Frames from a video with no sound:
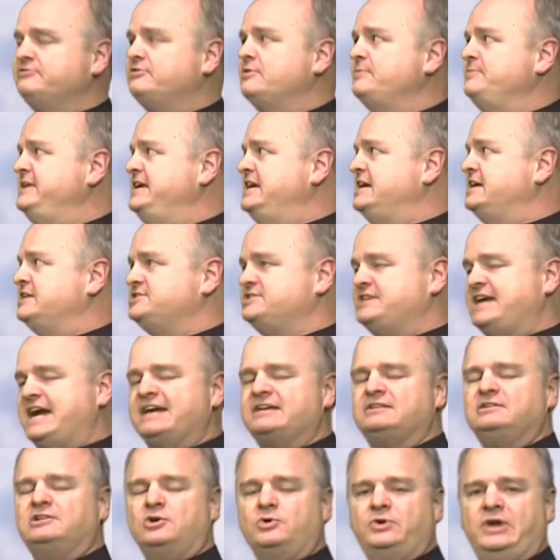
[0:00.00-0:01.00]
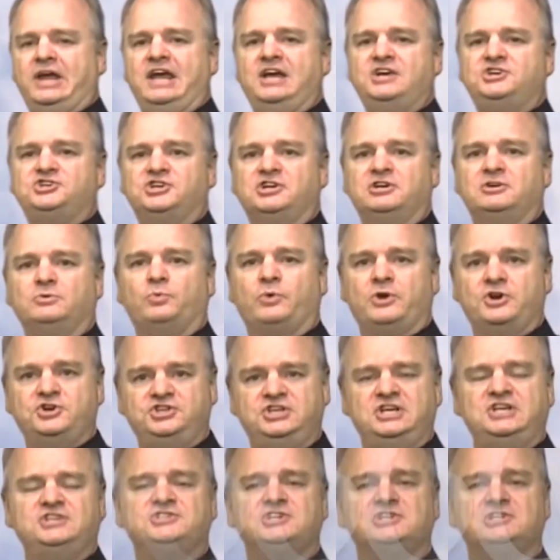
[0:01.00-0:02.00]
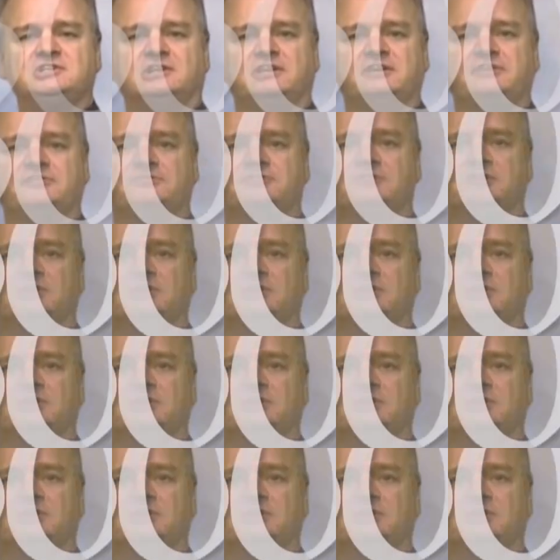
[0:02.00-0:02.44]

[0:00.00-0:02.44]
from the exact location where Jesus lived.